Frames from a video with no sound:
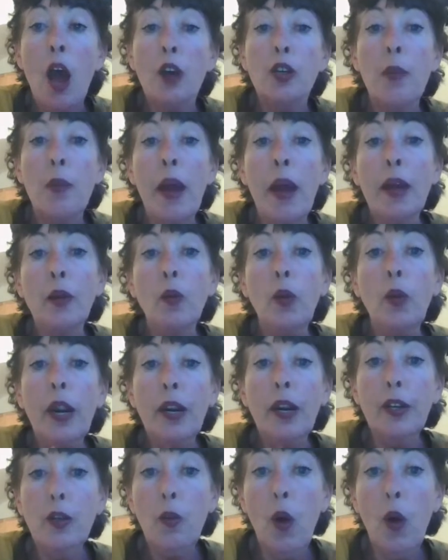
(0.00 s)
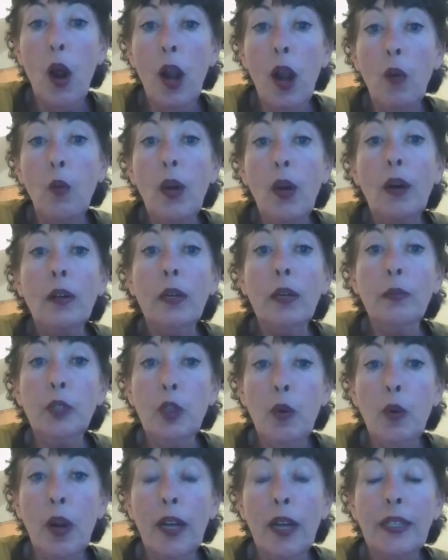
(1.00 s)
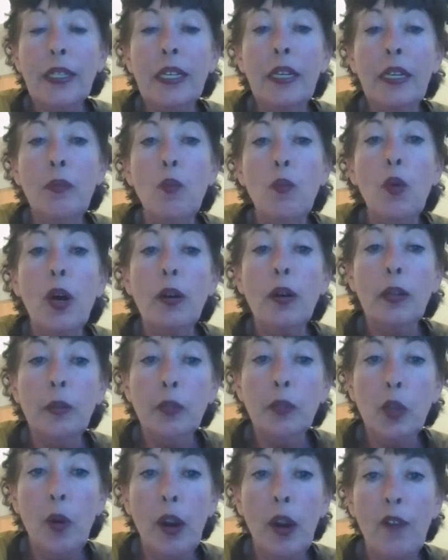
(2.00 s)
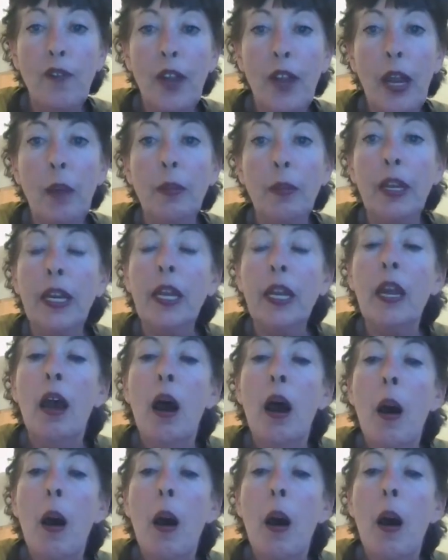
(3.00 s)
No matter where you are, welcome to our team, welcome to our family.